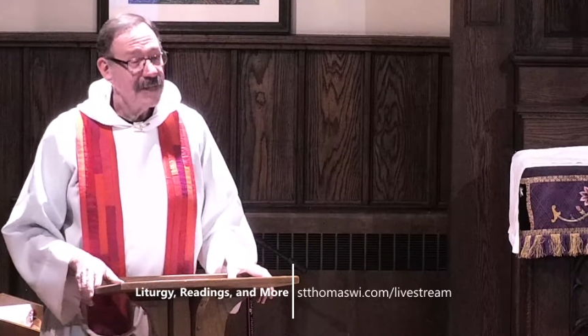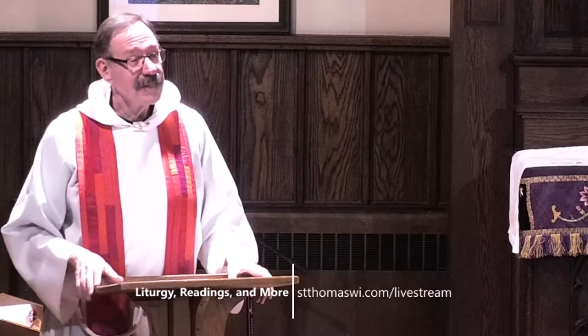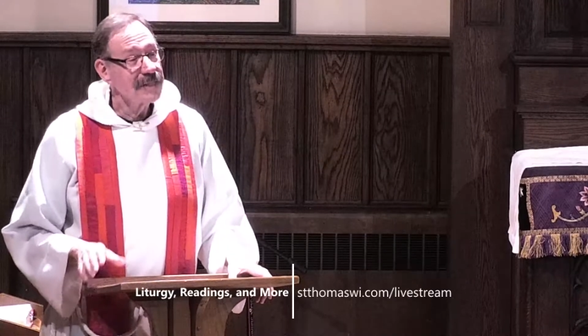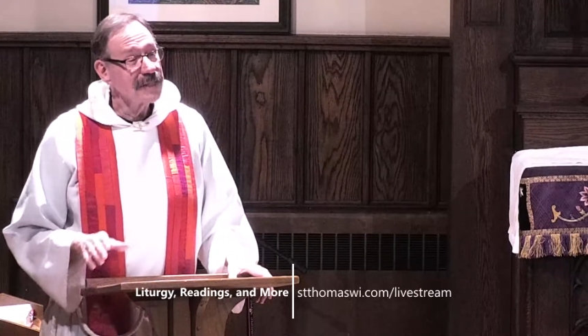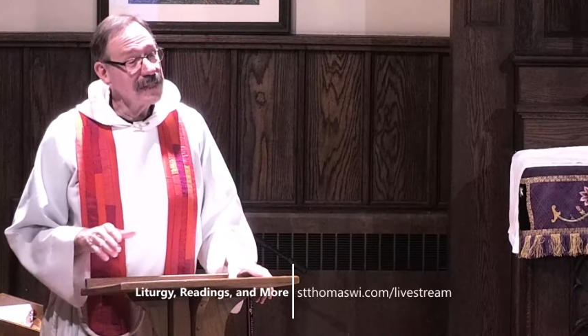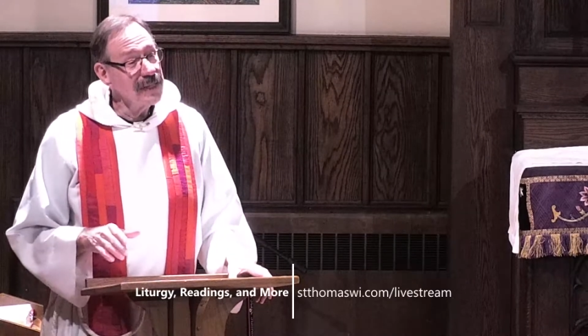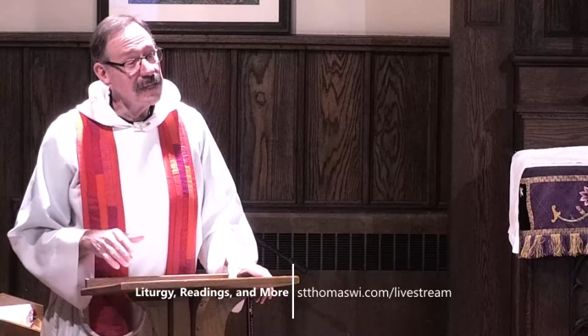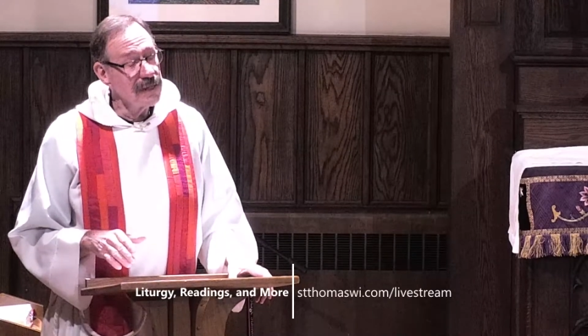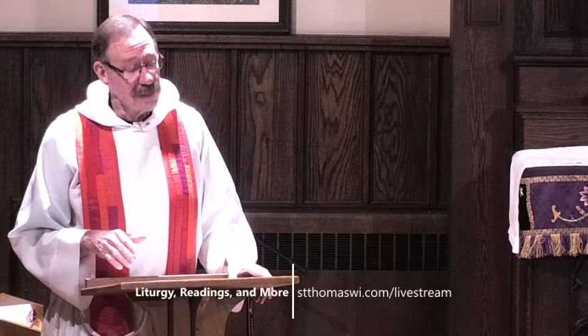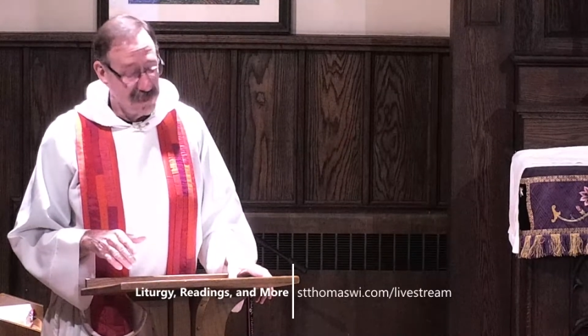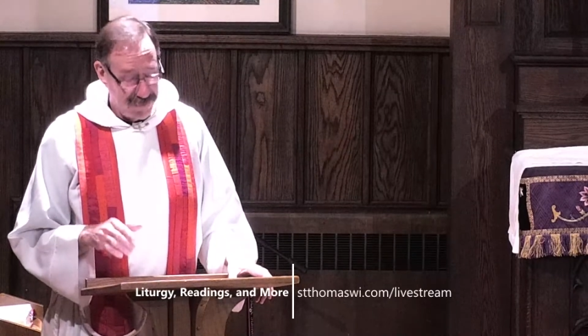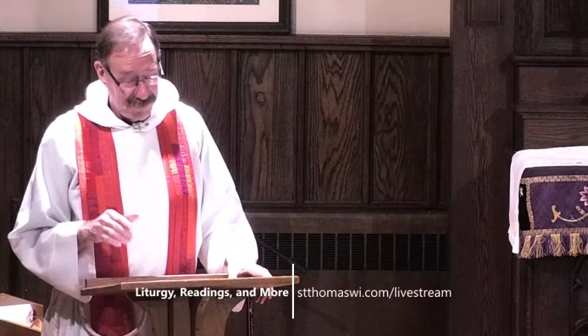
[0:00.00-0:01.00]
is
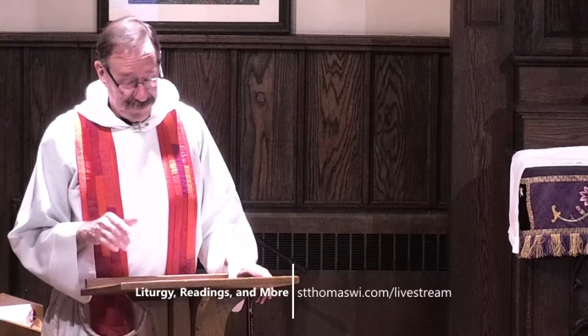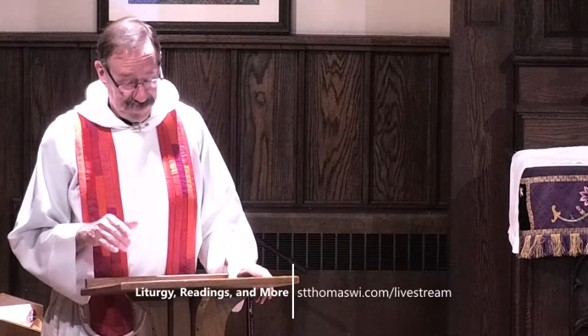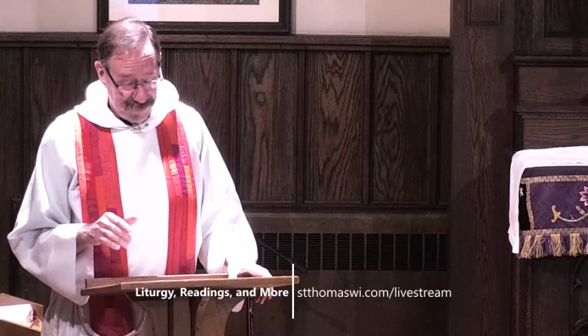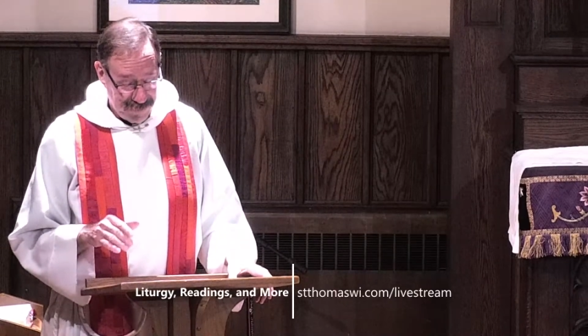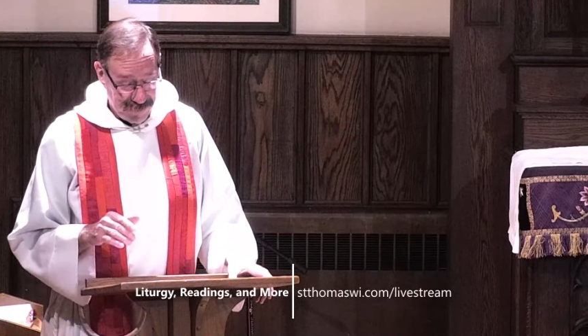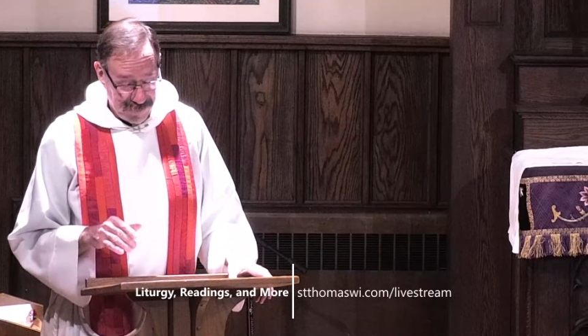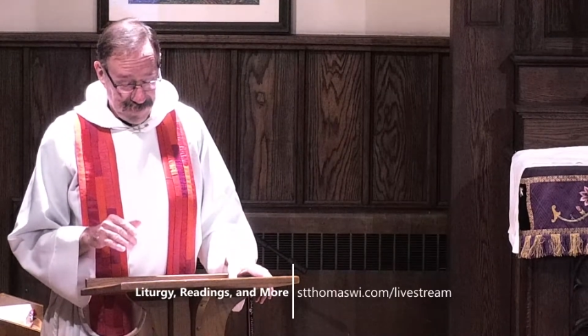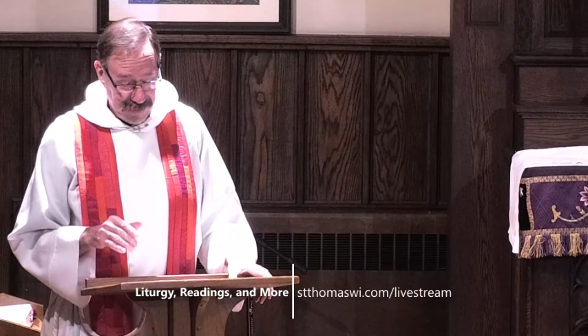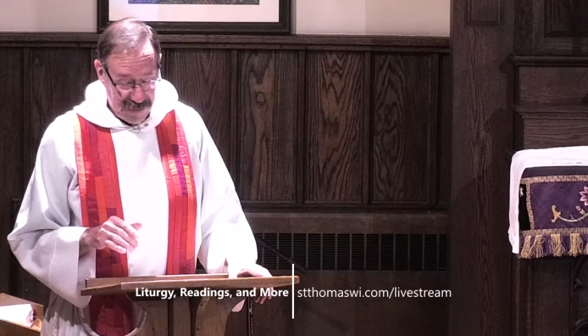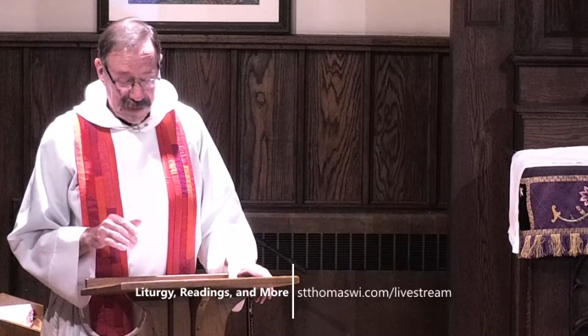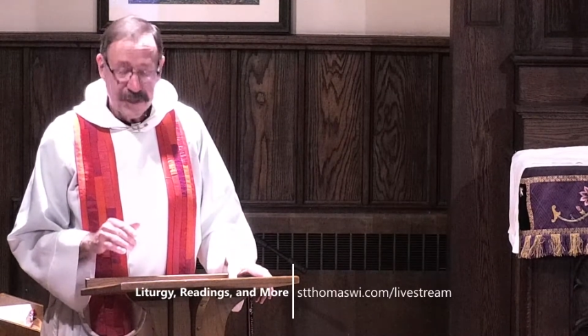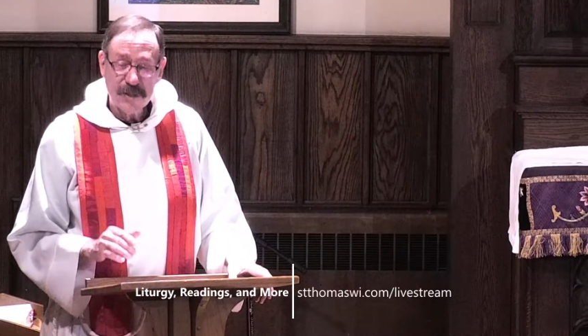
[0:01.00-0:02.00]
clear
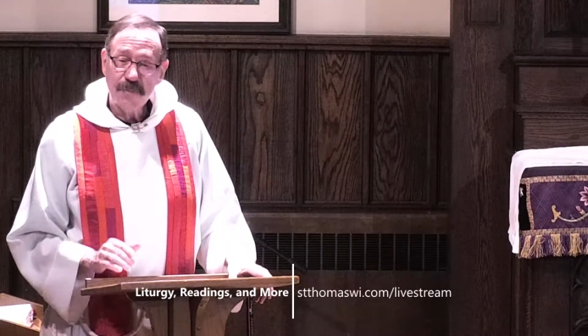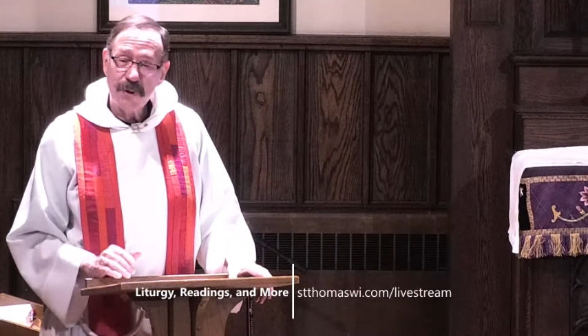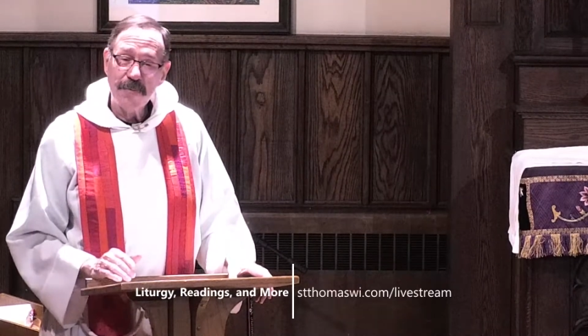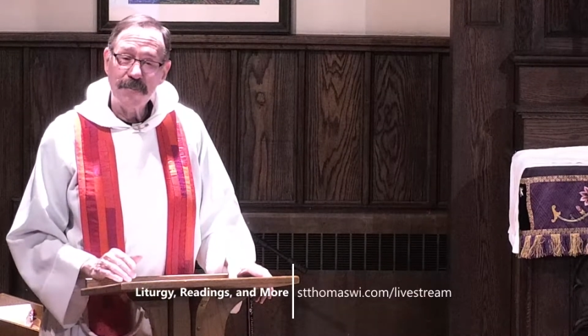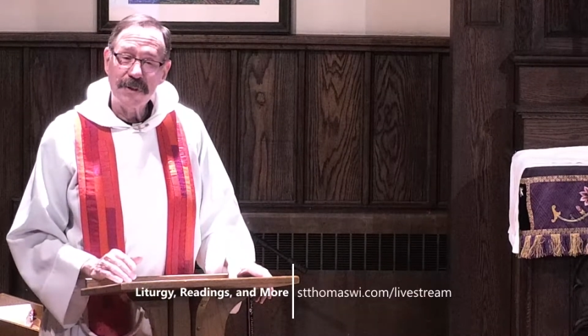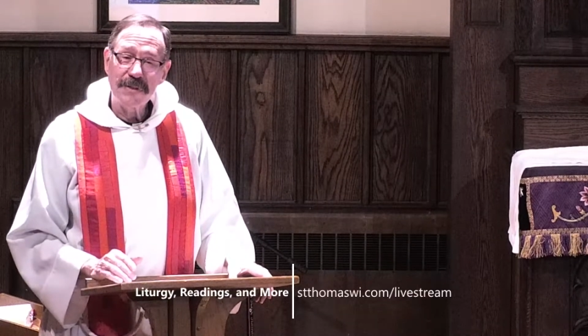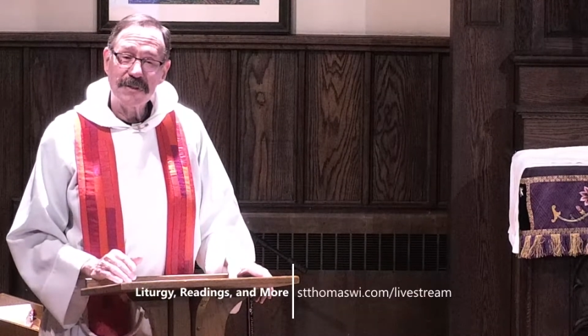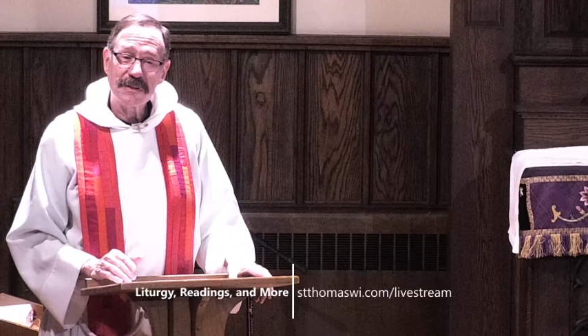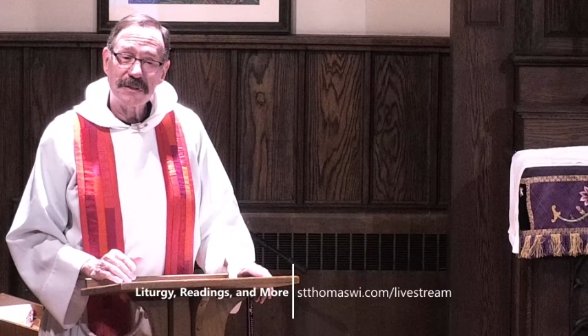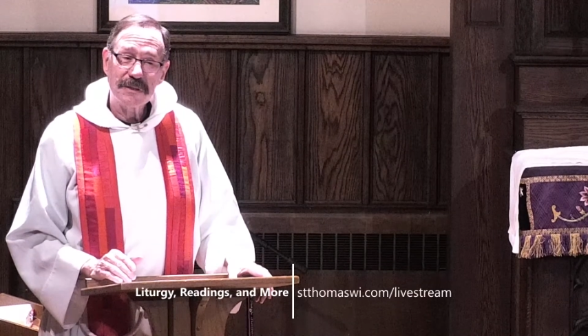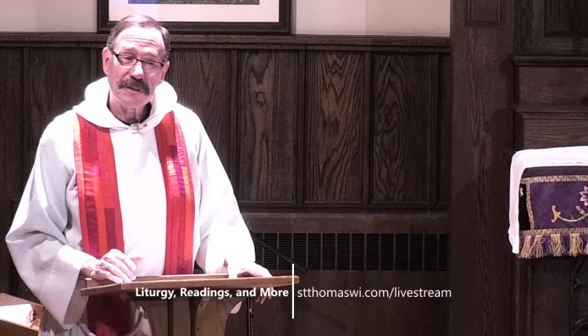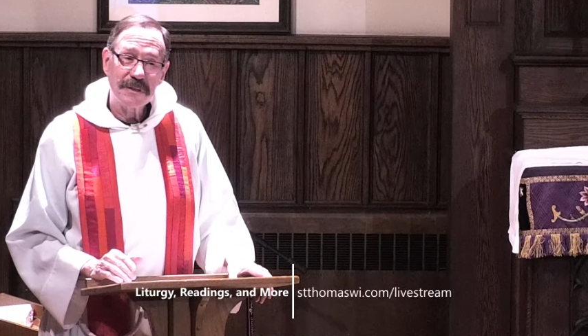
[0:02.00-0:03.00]
that his purpose
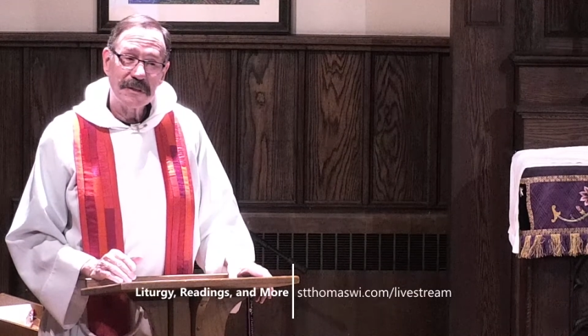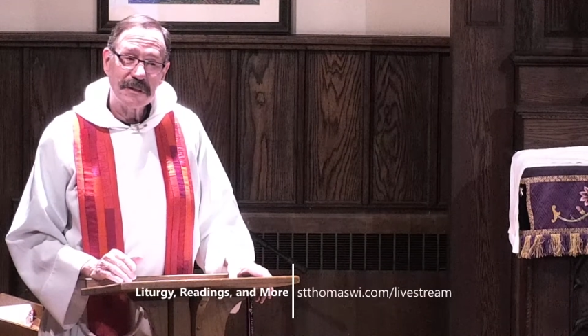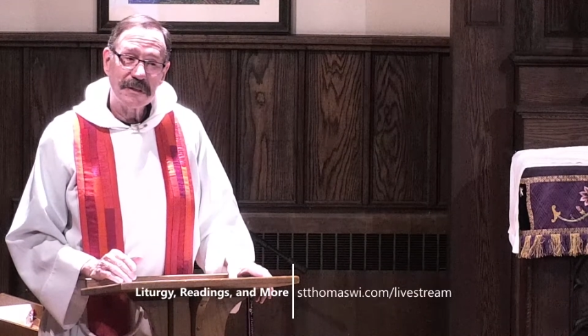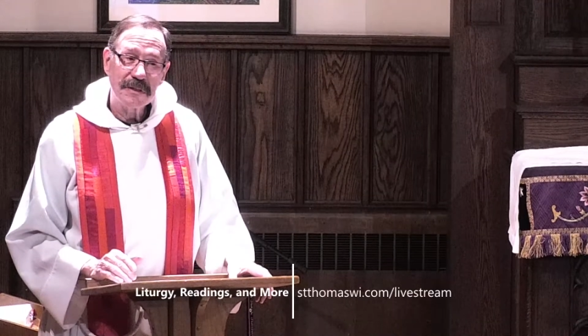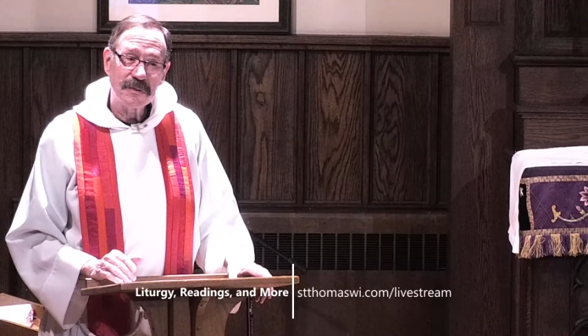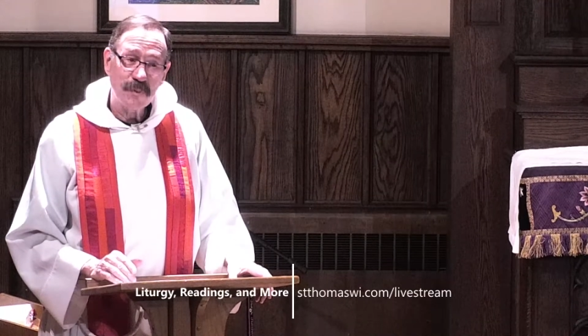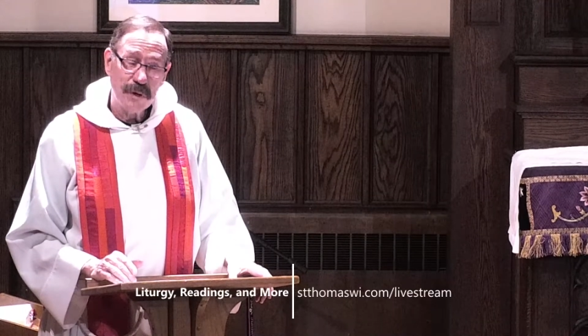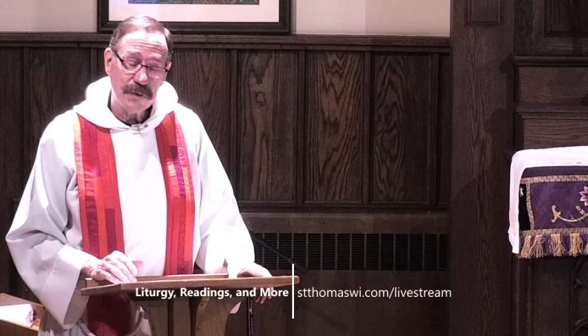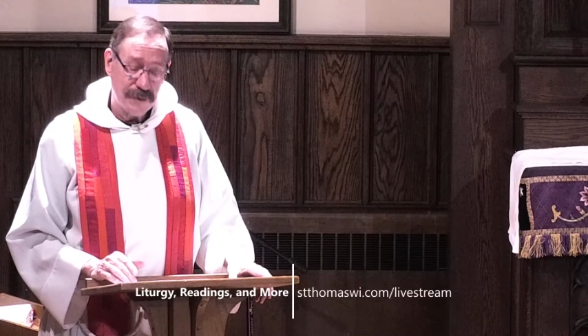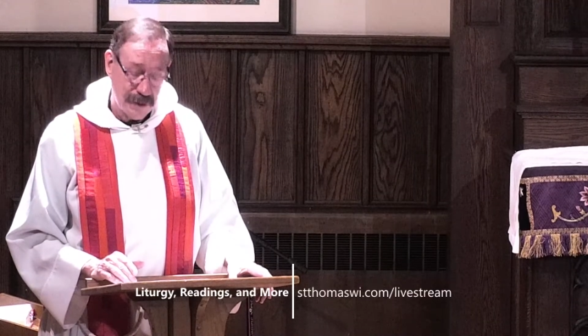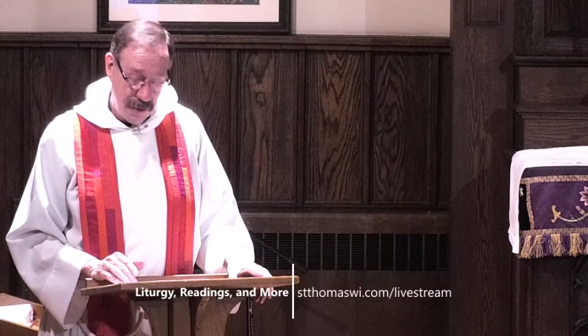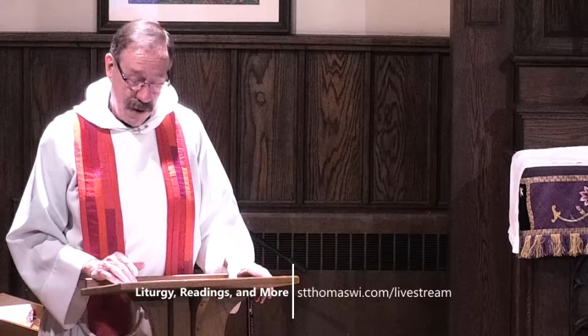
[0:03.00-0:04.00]
is worth
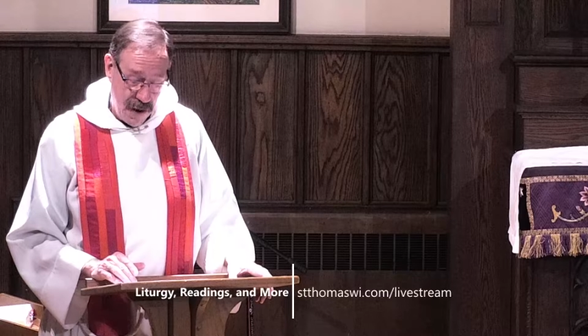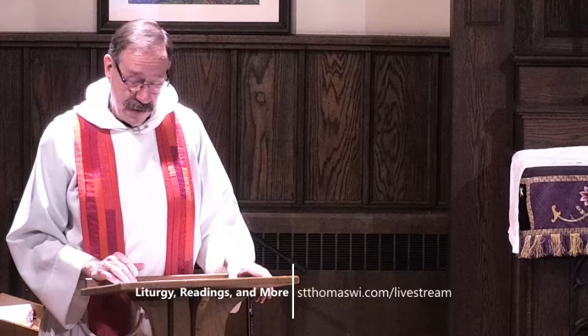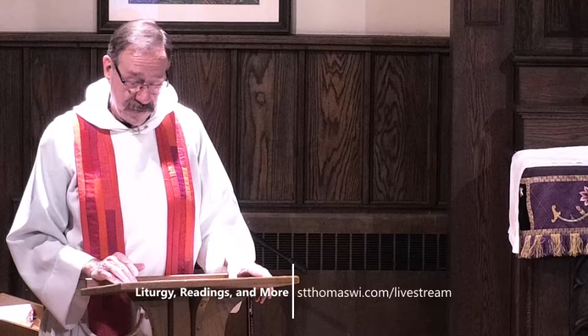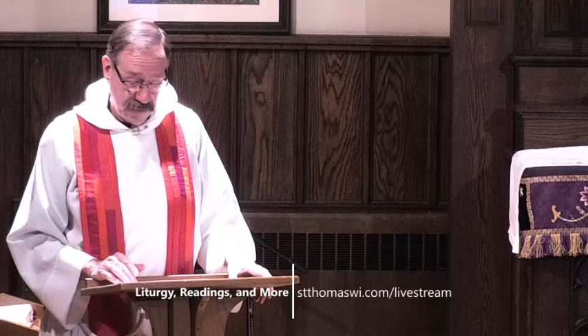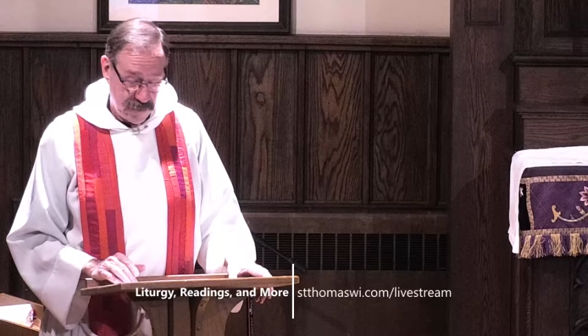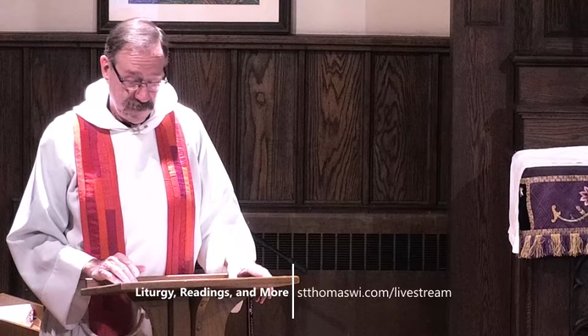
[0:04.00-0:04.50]
the cost.